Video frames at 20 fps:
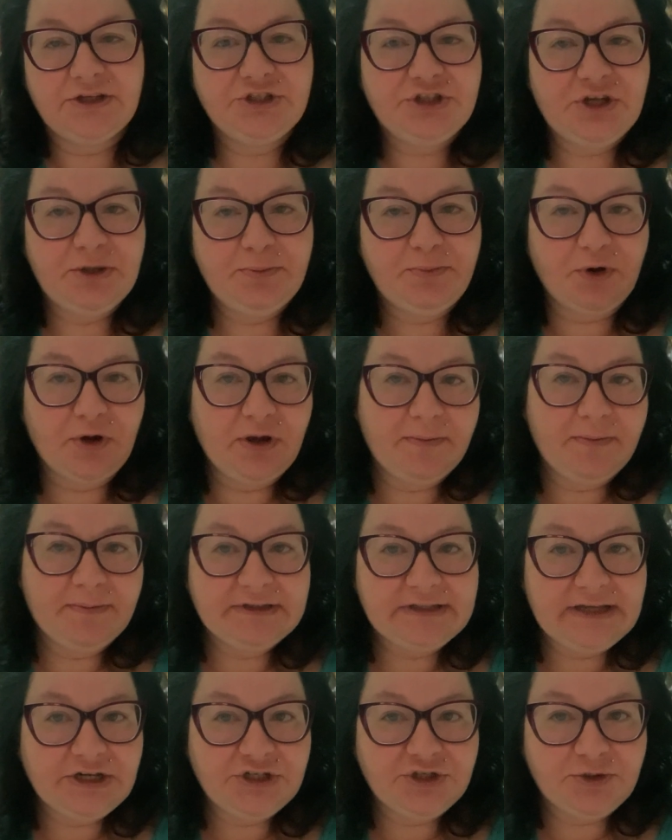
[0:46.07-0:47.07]
cheaper
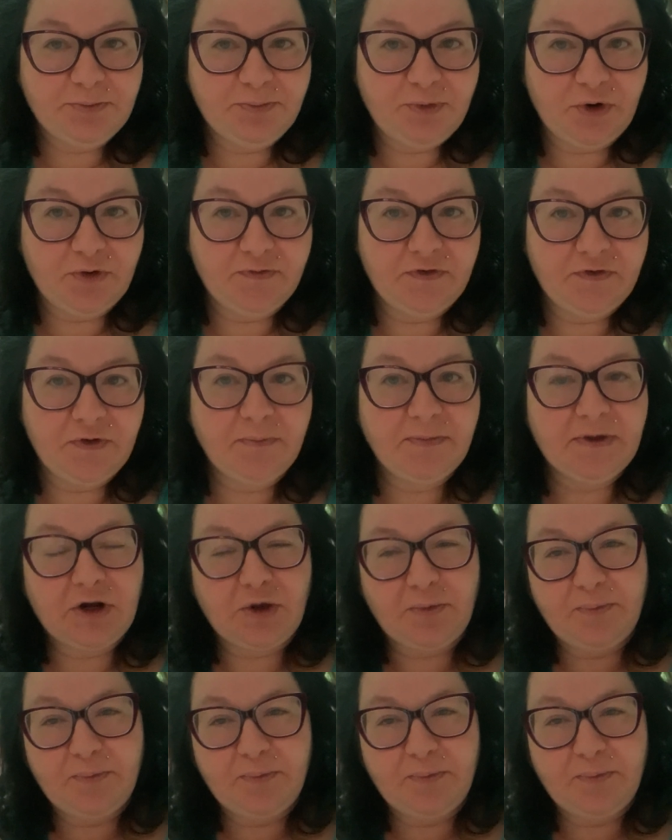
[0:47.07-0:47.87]
imitation perfume that I'll